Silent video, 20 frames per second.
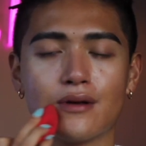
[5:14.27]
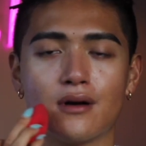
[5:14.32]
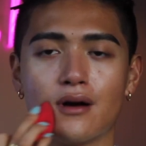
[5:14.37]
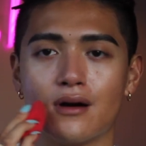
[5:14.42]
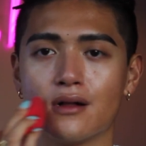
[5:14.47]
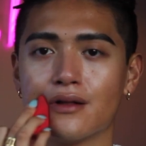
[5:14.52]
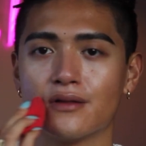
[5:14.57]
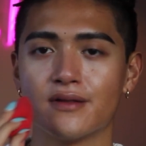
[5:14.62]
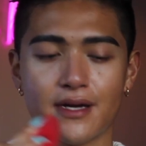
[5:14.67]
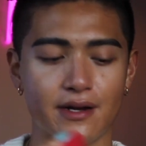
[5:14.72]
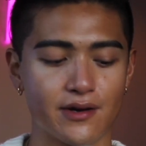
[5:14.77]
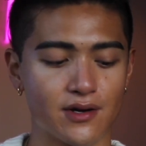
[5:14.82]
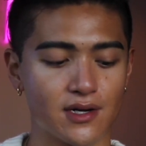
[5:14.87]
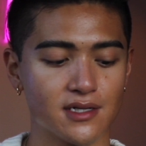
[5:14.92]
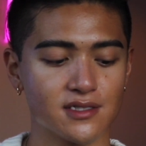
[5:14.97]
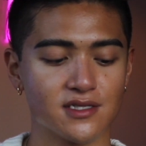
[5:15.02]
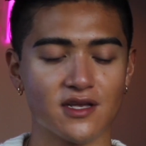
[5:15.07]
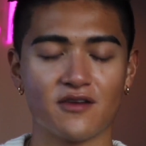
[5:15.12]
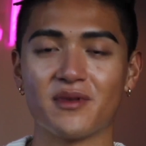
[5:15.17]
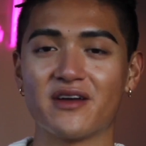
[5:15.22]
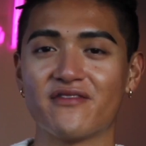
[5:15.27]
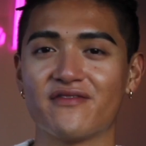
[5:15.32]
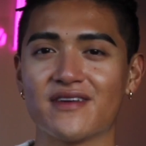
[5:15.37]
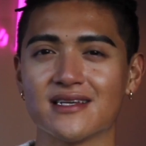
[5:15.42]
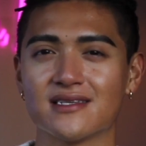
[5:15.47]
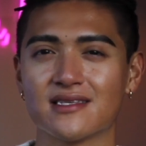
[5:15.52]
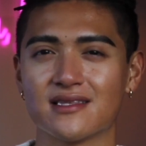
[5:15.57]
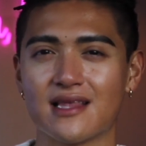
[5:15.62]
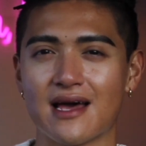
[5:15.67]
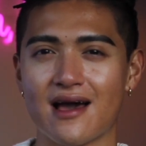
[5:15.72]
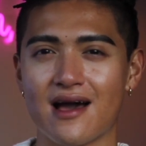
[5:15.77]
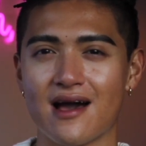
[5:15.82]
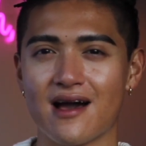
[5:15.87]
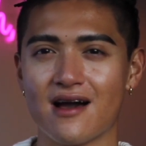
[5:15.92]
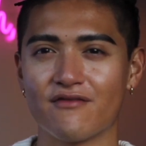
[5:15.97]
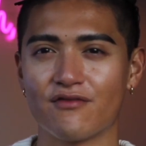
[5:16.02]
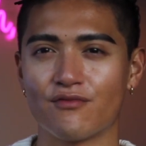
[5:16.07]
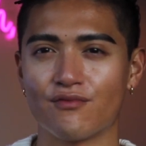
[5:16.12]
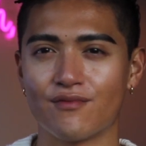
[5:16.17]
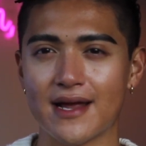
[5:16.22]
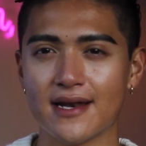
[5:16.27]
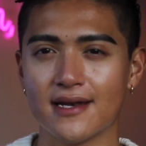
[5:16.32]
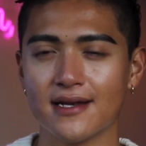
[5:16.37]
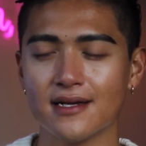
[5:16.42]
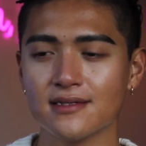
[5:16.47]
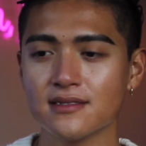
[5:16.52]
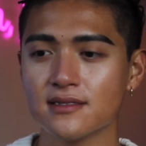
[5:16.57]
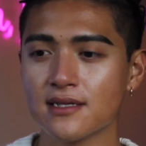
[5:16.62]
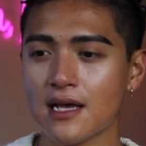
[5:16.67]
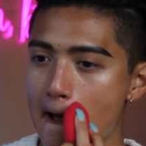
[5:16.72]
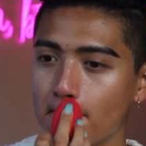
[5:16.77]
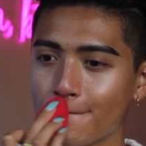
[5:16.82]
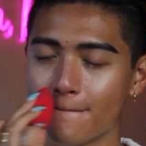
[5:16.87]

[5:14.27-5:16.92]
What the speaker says: all the areas of my face that have redness.